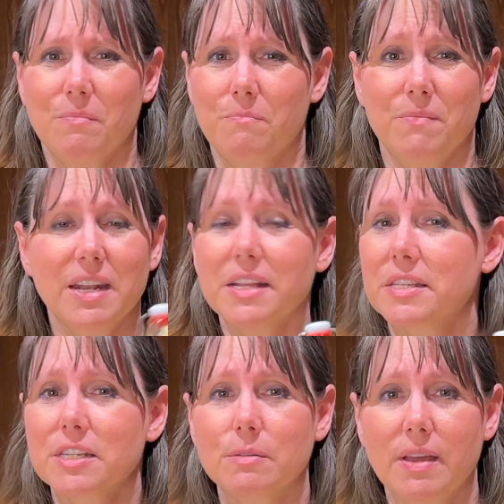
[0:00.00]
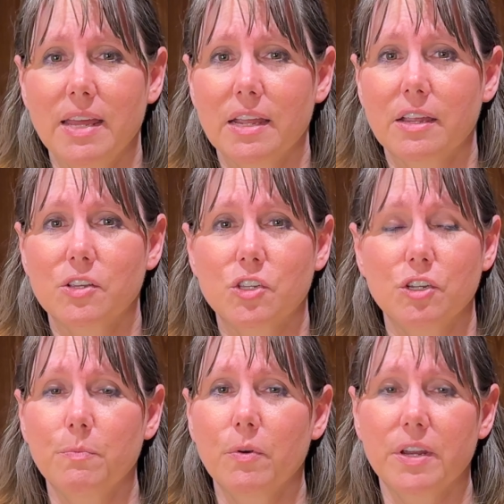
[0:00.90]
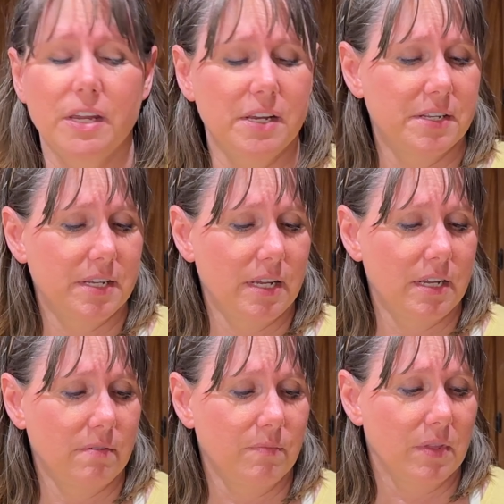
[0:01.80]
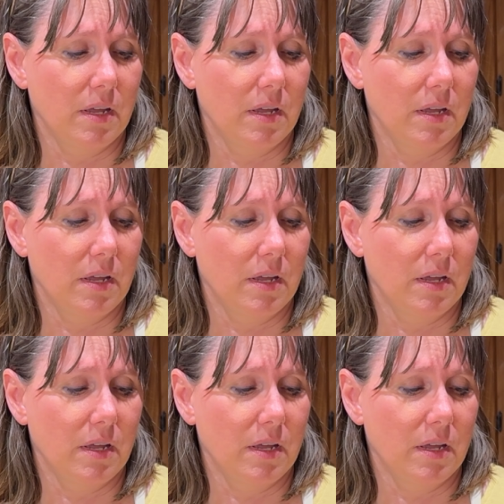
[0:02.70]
Minutes to make, super easy,